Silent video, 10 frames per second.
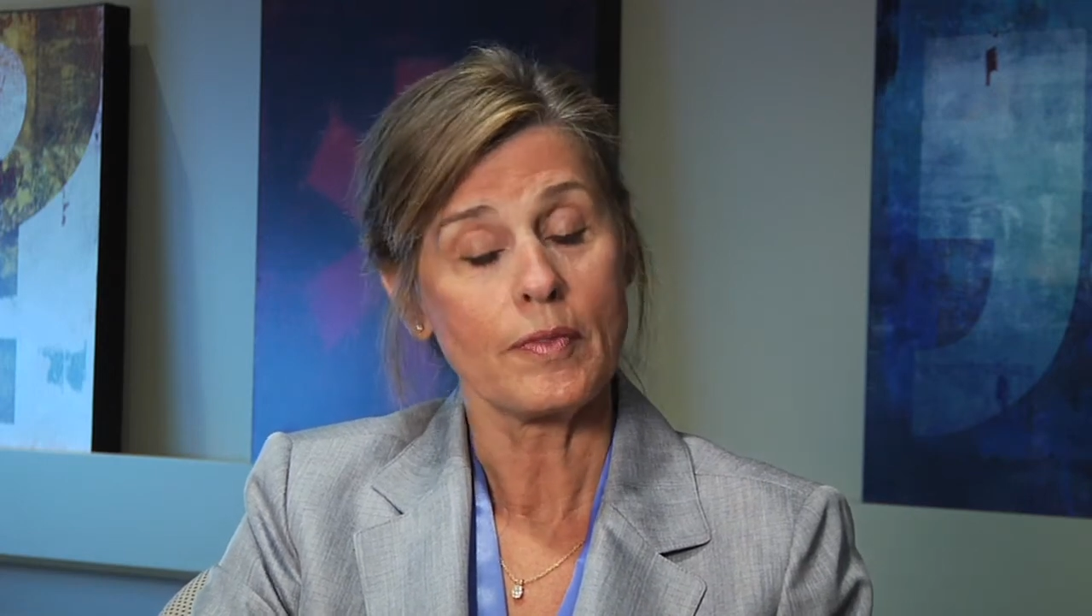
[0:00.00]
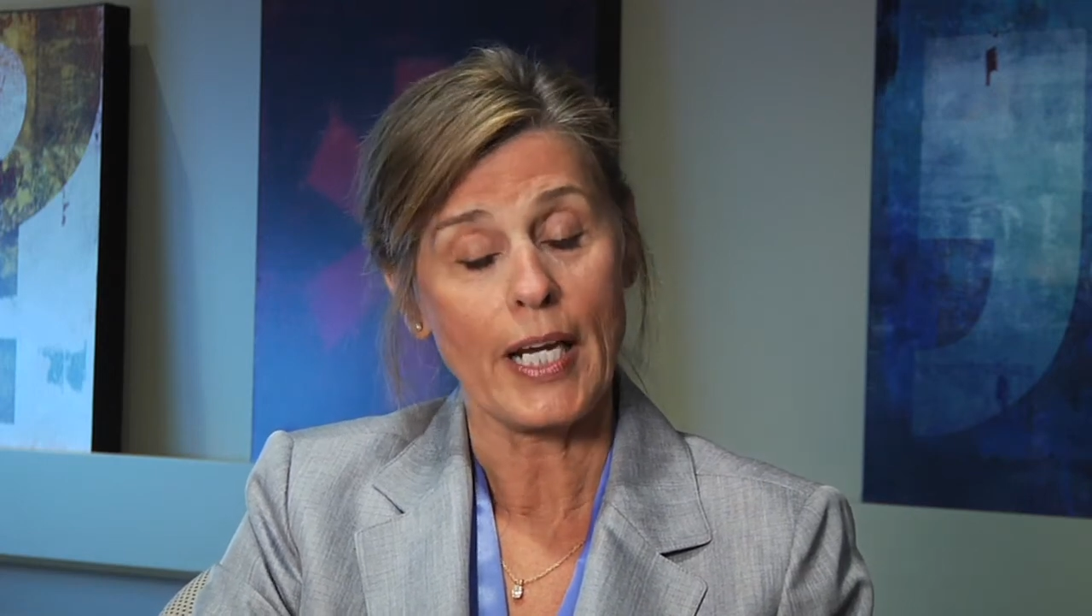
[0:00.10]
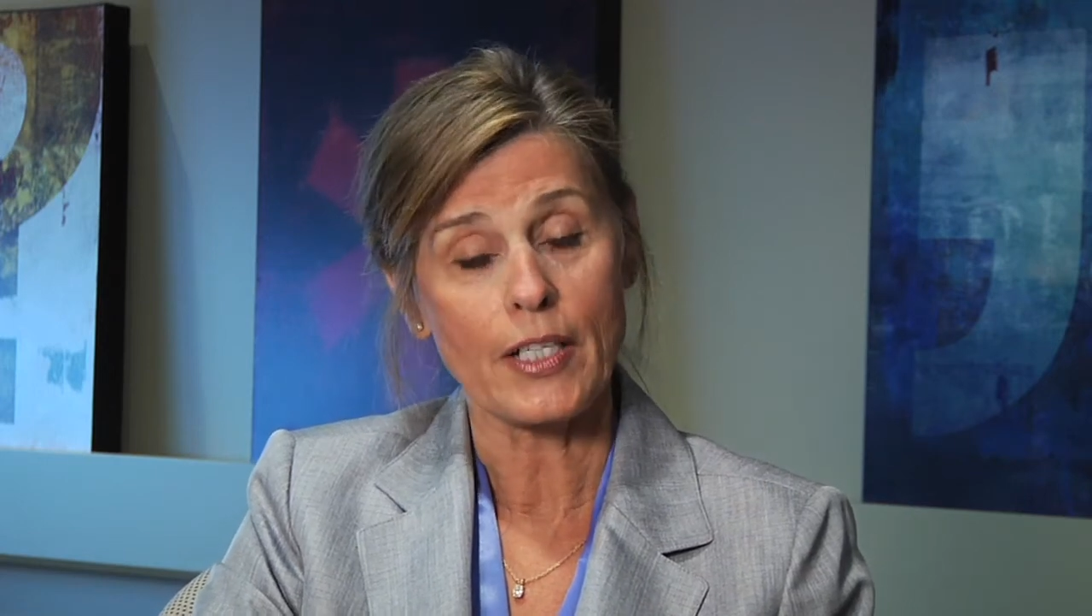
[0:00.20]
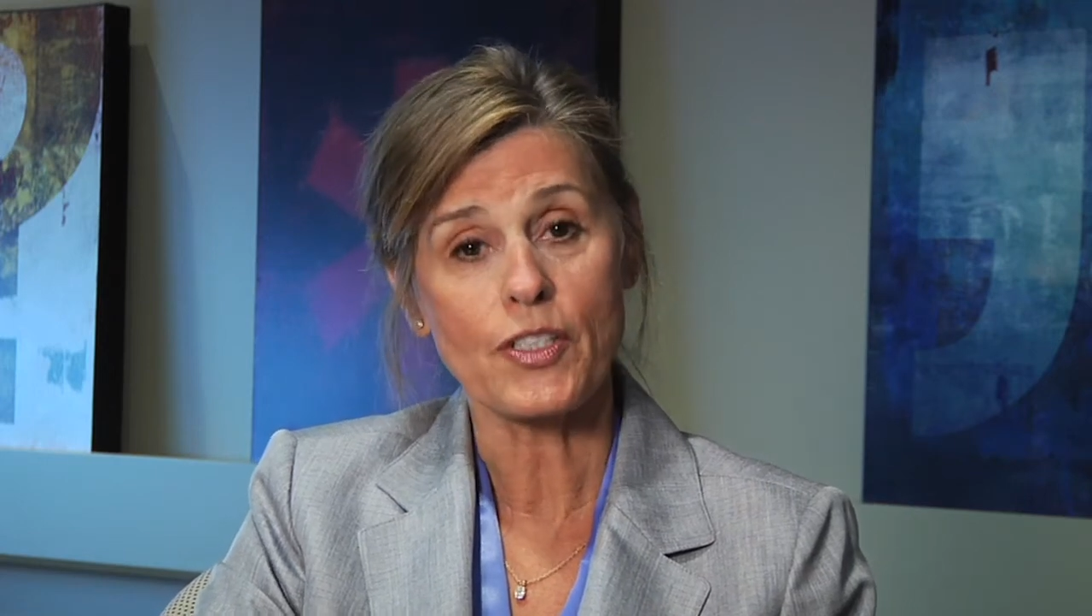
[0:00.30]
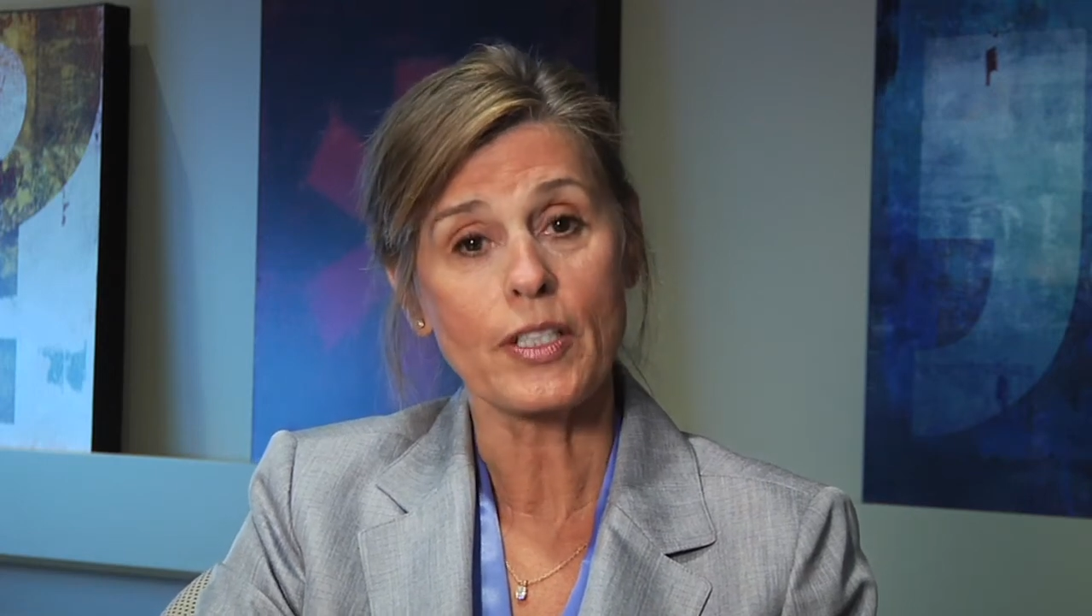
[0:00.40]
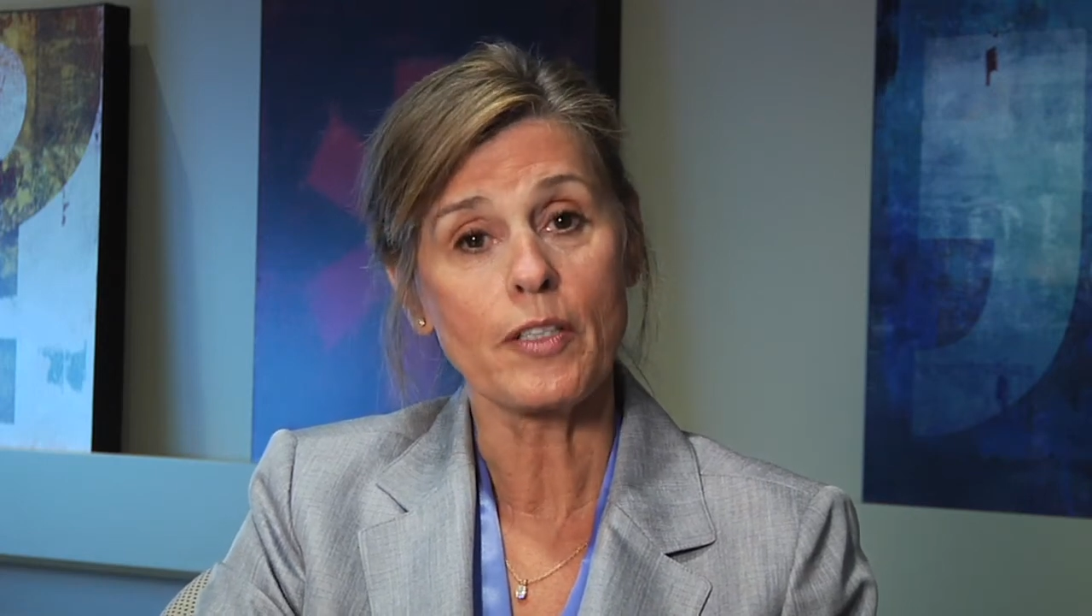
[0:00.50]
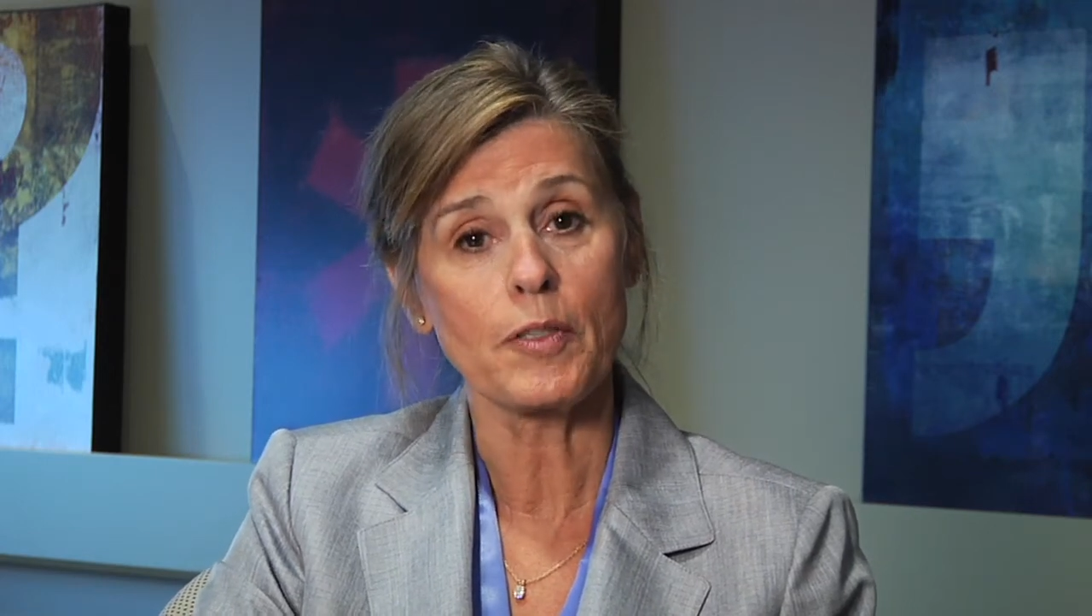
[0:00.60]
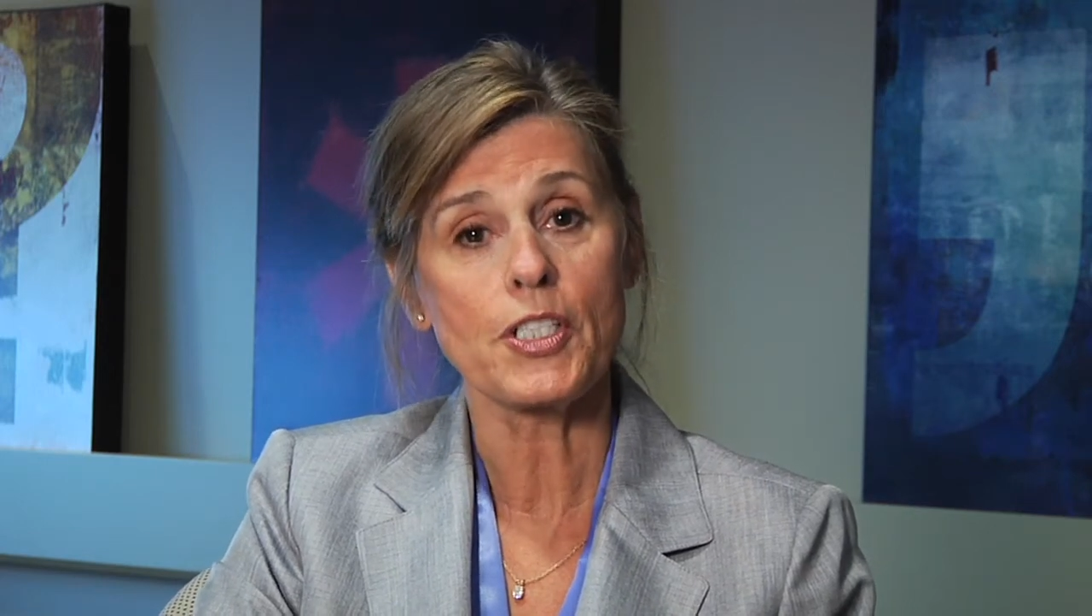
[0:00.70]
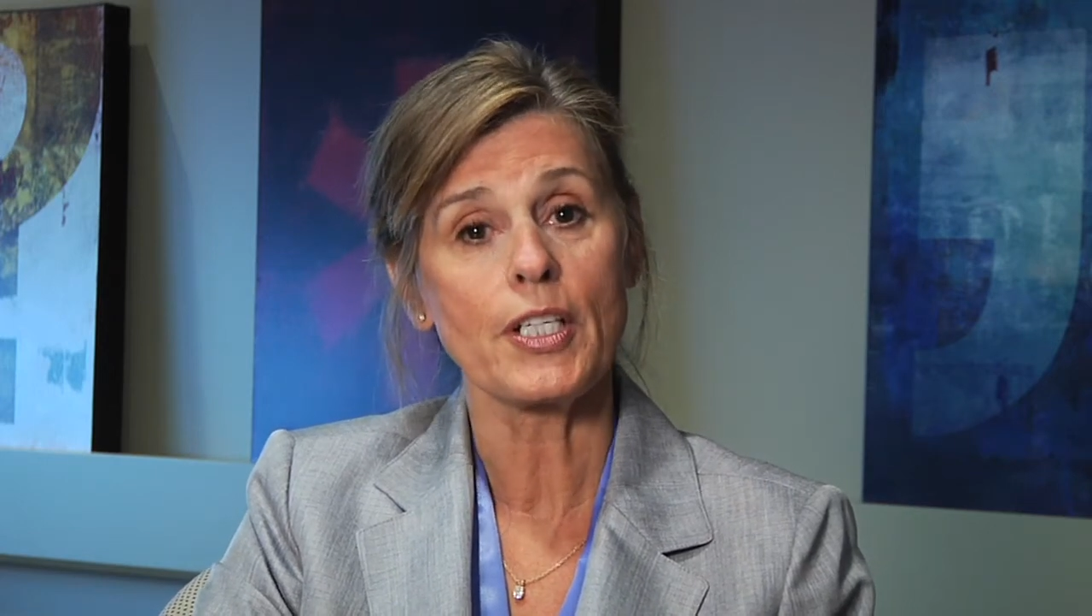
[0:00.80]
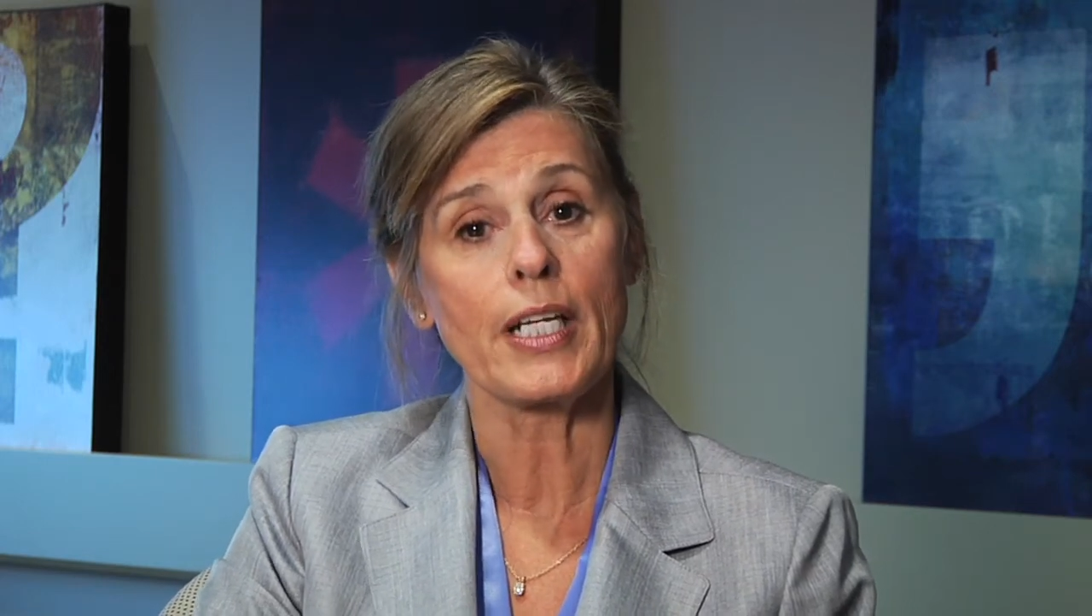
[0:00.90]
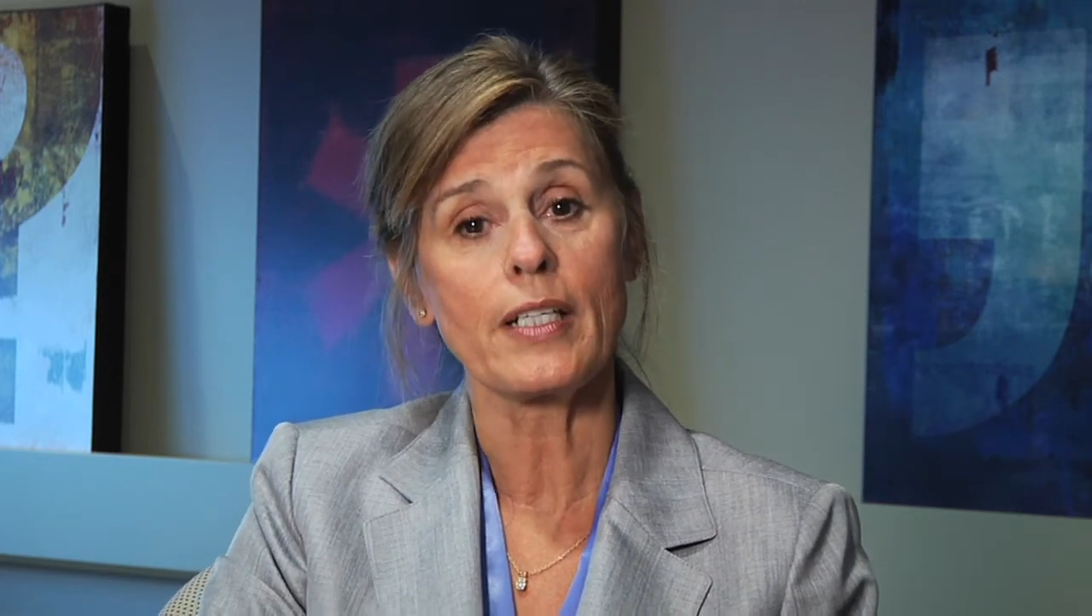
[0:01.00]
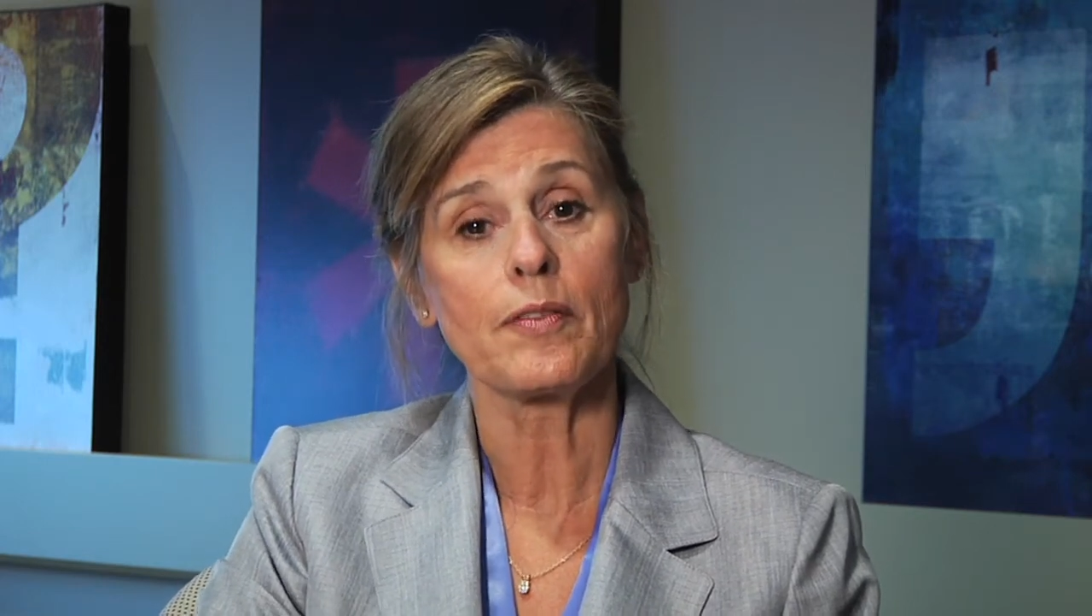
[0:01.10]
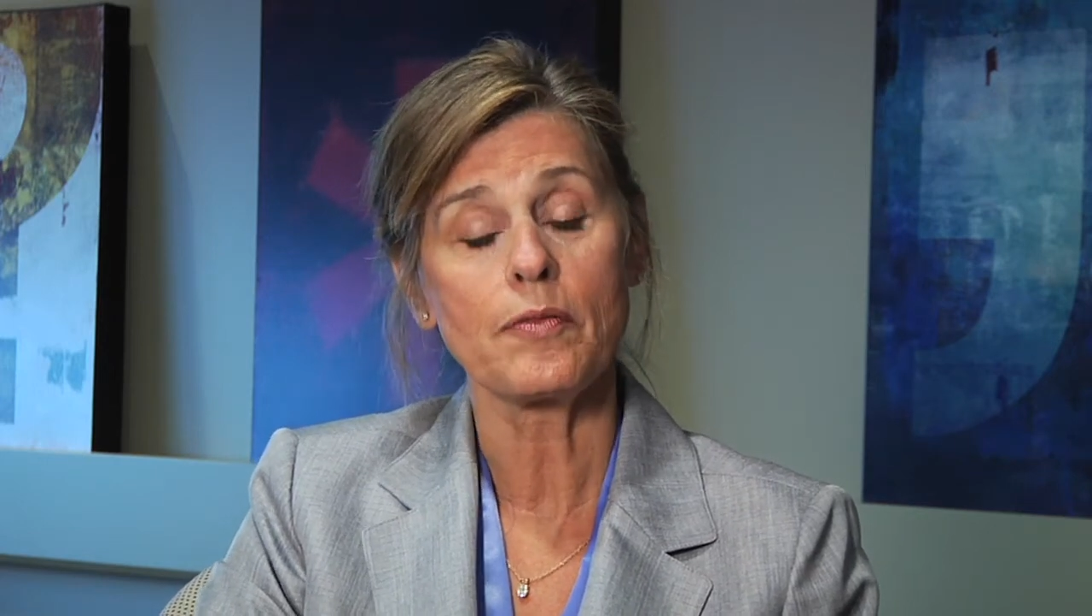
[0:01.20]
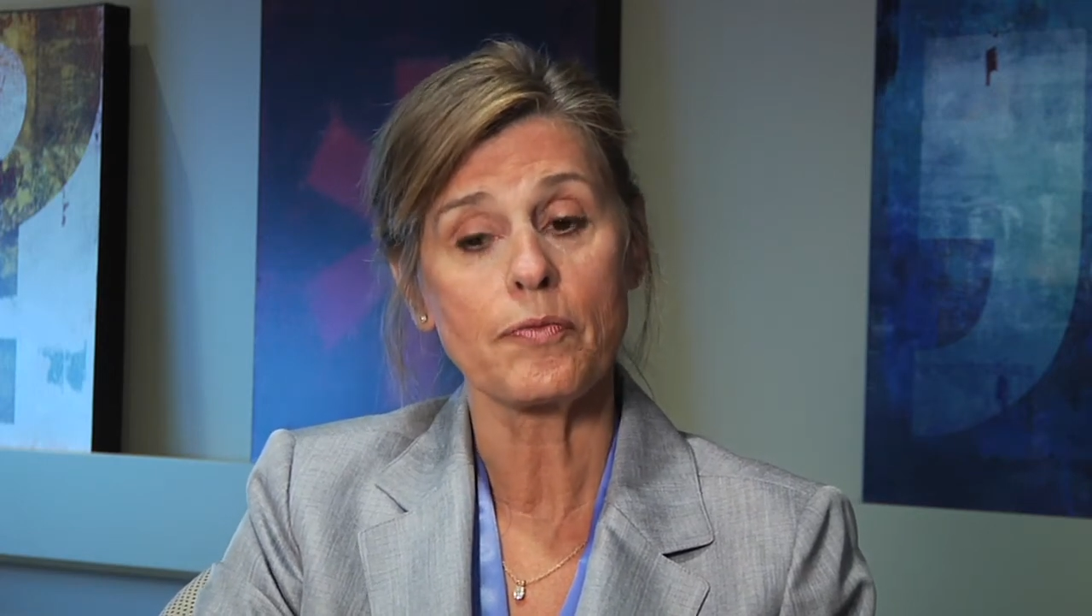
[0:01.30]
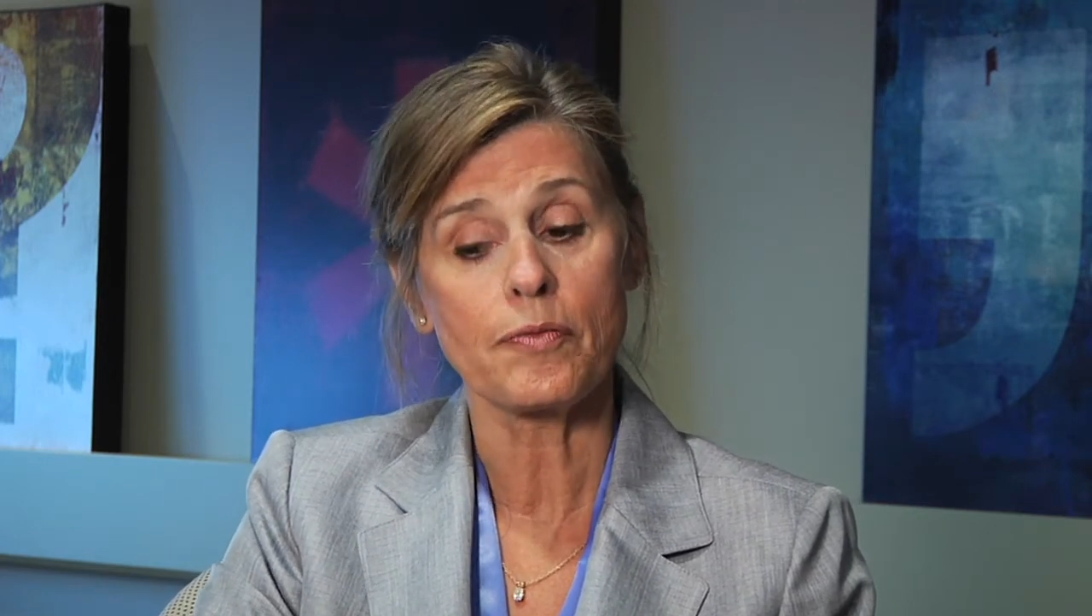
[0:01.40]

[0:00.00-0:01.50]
actually originated